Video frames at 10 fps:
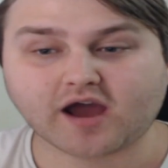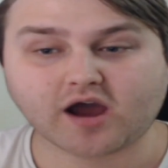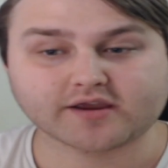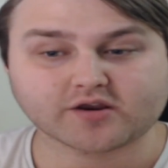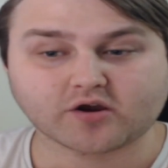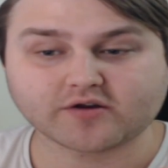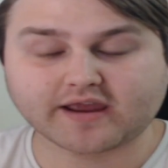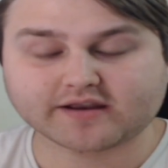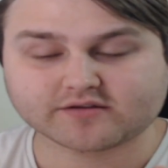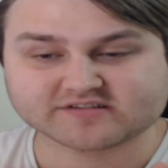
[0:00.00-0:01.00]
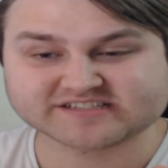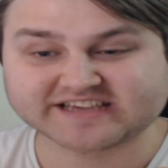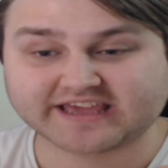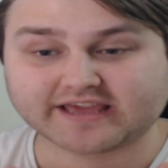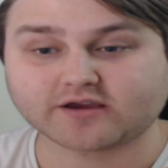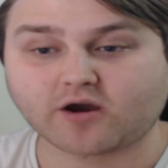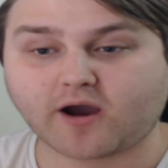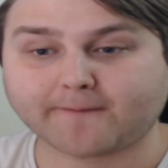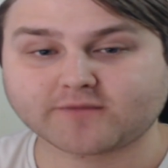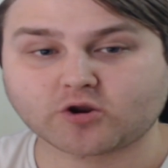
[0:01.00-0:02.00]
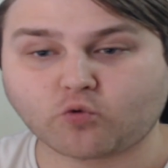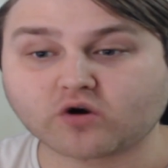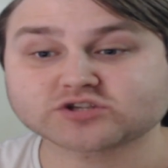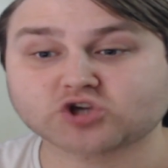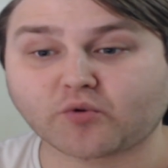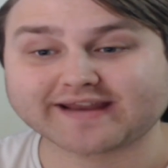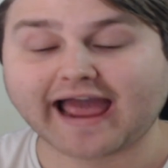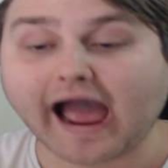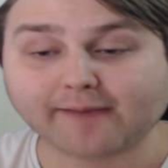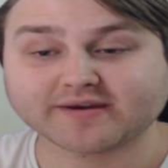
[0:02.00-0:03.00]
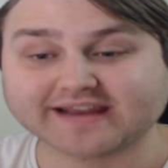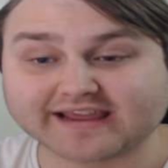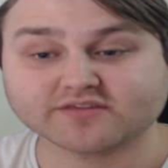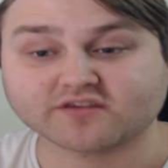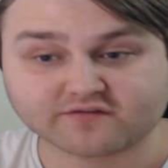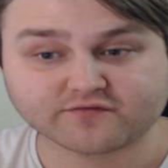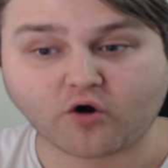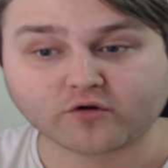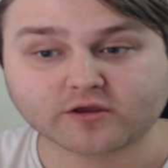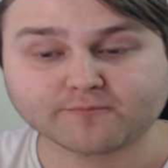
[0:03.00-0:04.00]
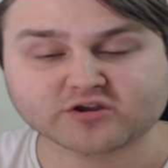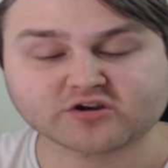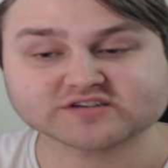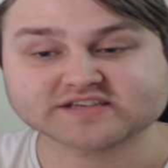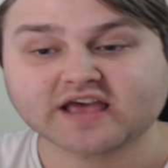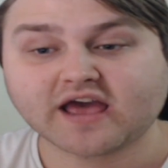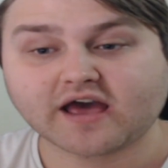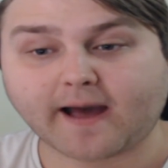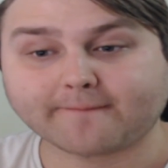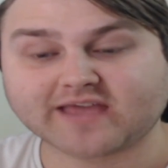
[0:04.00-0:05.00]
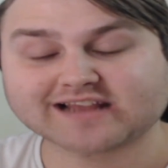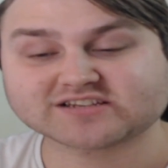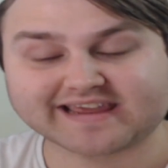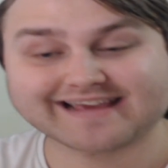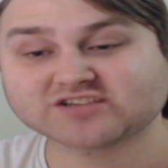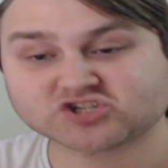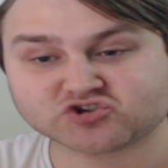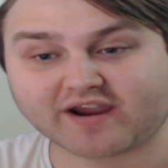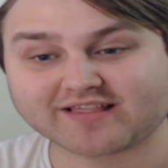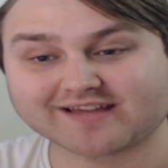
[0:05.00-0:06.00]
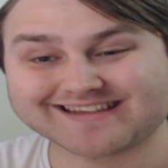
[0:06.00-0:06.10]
and seeing, what's going to happen in this volume, because that teaser trailer